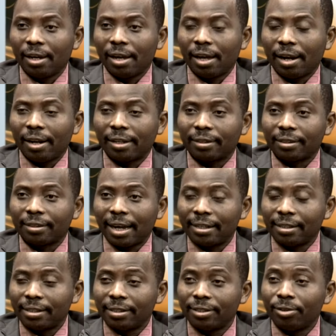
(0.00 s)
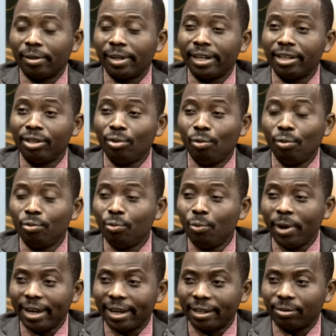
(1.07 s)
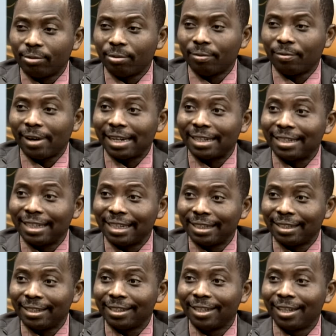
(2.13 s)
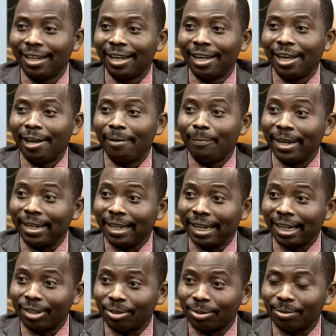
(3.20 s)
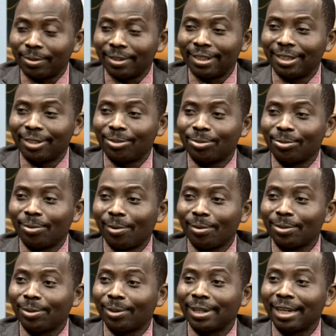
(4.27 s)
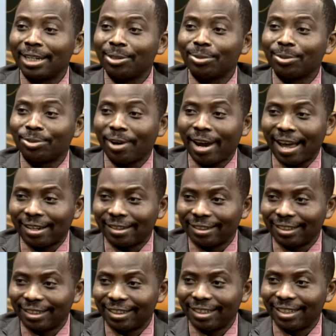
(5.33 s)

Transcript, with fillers: And as a scientist, the only known way to validate a medication is to conduct clinical trials.